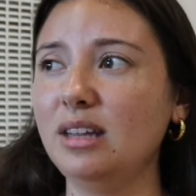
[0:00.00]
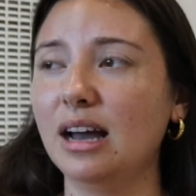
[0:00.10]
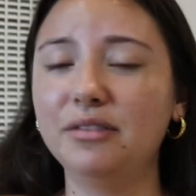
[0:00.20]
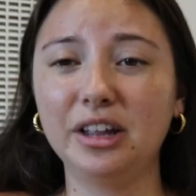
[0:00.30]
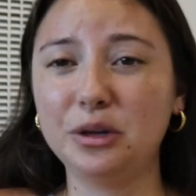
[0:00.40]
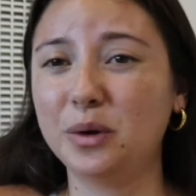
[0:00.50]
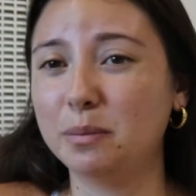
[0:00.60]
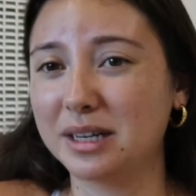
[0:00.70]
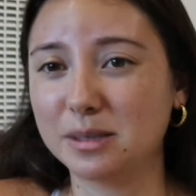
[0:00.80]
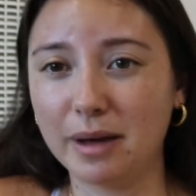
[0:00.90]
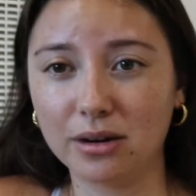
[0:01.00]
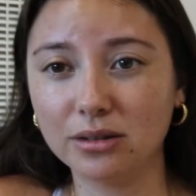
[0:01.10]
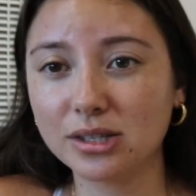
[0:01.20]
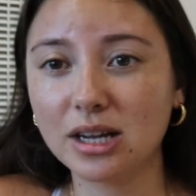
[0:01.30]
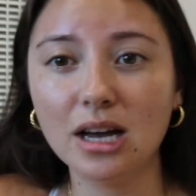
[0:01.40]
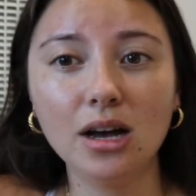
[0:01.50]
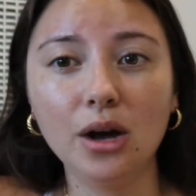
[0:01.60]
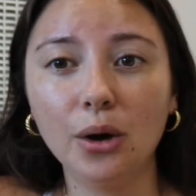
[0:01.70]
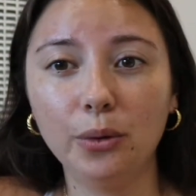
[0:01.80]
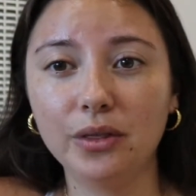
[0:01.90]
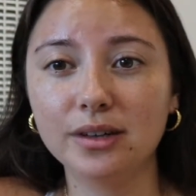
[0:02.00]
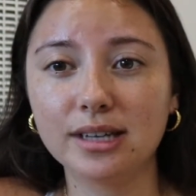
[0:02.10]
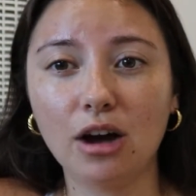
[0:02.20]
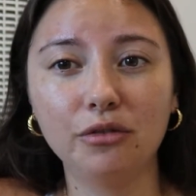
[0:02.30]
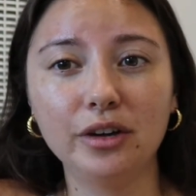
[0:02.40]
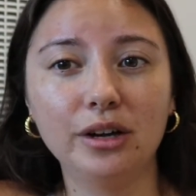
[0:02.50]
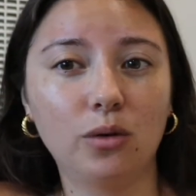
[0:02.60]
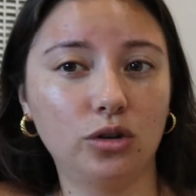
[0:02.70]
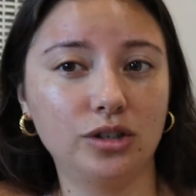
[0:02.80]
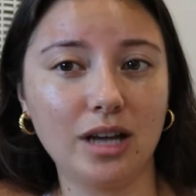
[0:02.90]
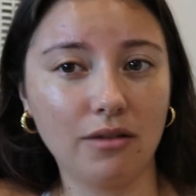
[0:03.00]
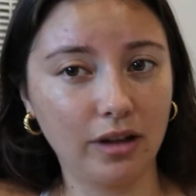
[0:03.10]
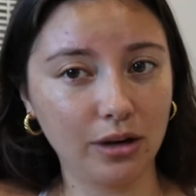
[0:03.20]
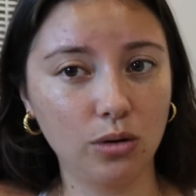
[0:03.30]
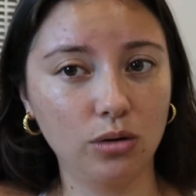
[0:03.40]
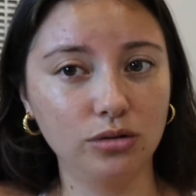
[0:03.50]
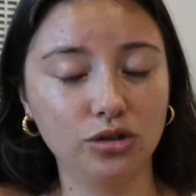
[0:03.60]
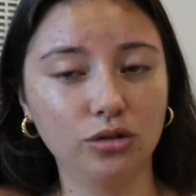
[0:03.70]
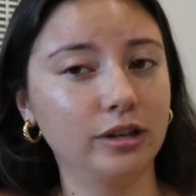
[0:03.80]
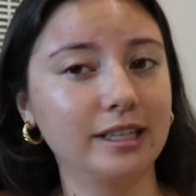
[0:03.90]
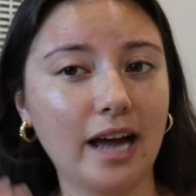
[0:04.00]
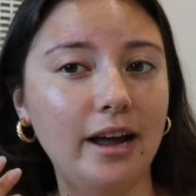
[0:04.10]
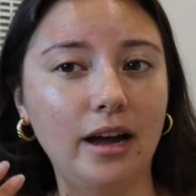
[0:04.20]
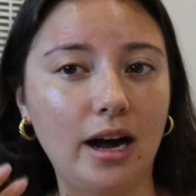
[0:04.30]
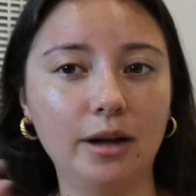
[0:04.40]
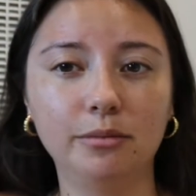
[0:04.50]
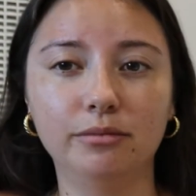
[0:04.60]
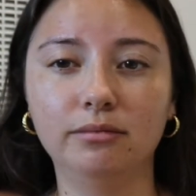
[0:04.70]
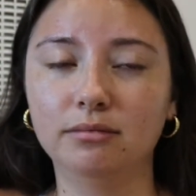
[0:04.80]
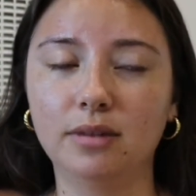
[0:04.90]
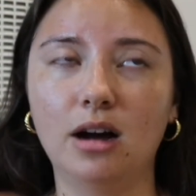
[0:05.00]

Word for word: I feel like you can mix metals with this outfit or just have like gold jewelry because I'm